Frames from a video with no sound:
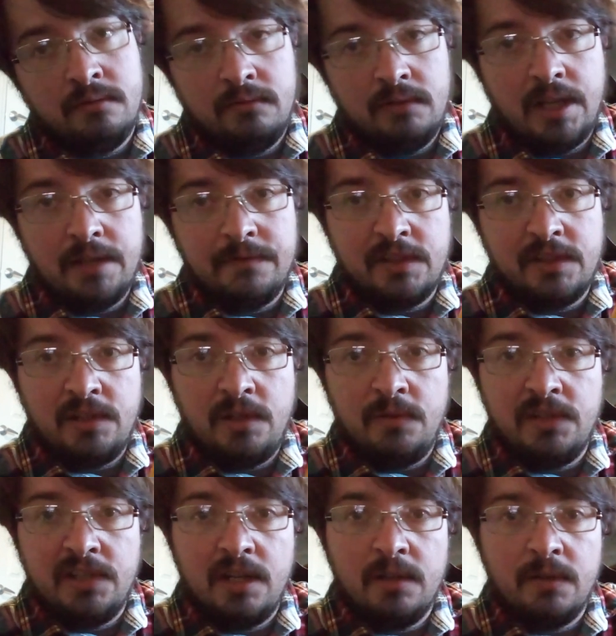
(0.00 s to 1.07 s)
Love's New
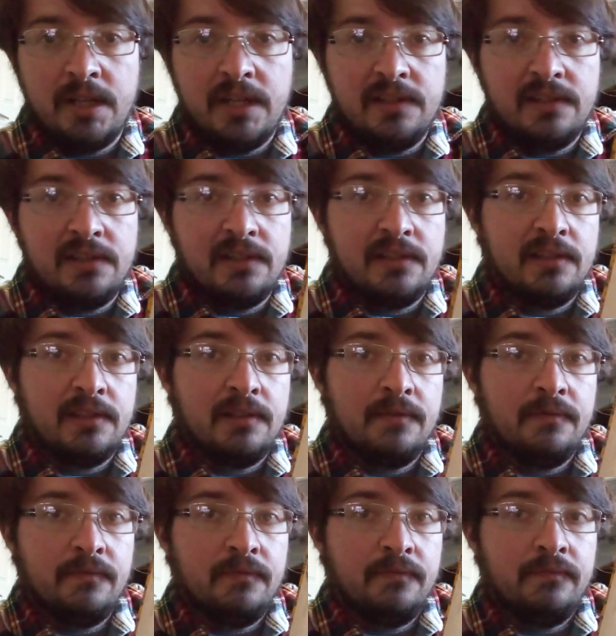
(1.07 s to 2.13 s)
Series,
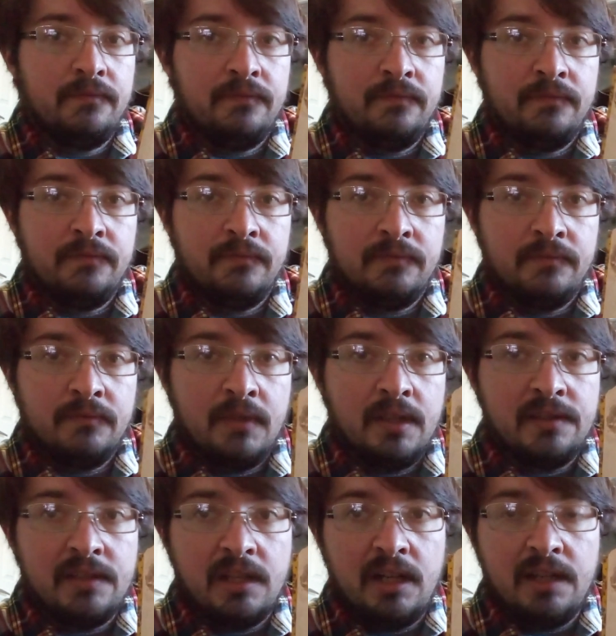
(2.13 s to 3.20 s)

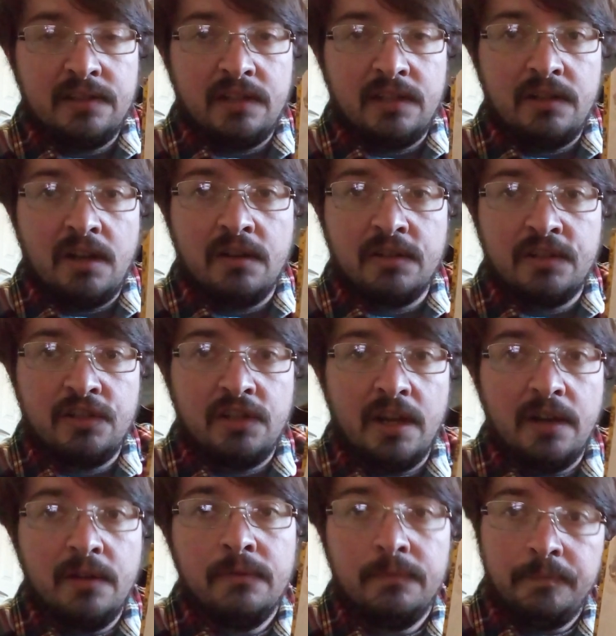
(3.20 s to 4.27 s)
as it is a dog
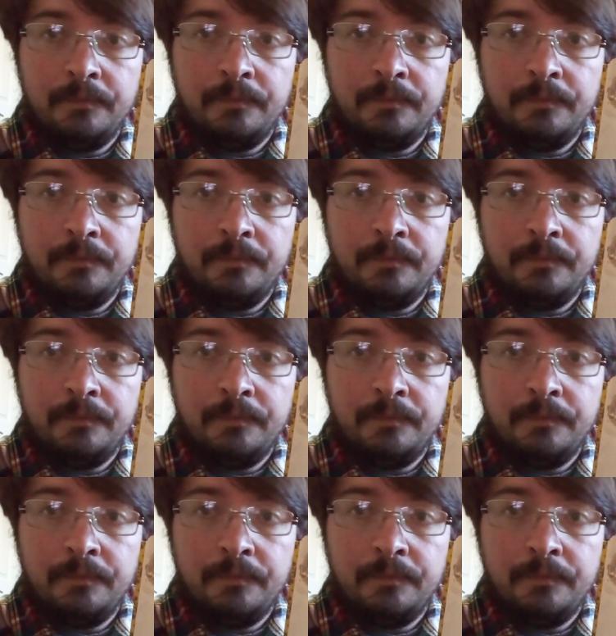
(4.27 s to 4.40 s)
show.